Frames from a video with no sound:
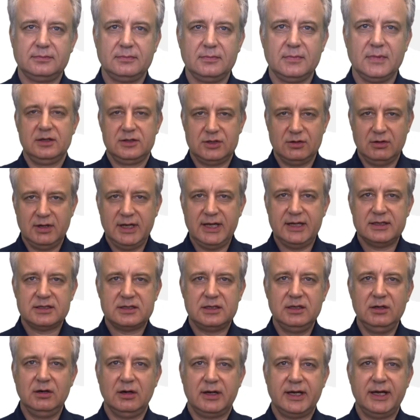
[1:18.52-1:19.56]
So
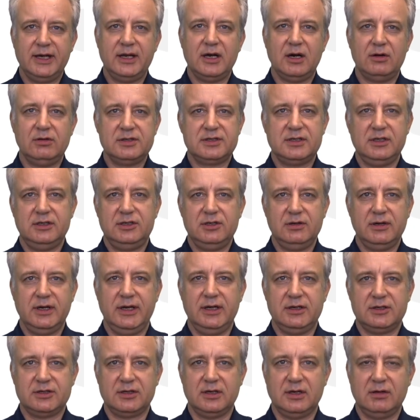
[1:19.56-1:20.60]
let's look at our
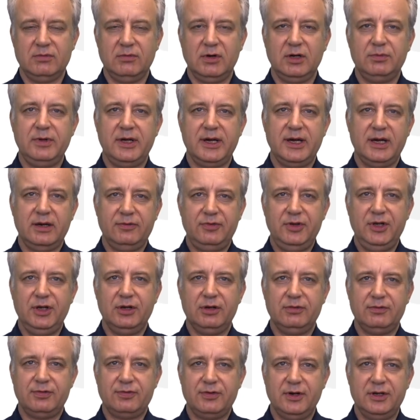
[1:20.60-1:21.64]
situation, and what we have here
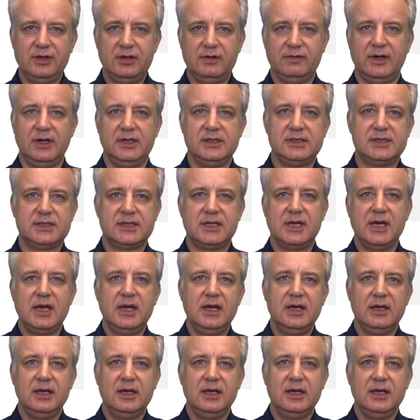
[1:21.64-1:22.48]
in front of us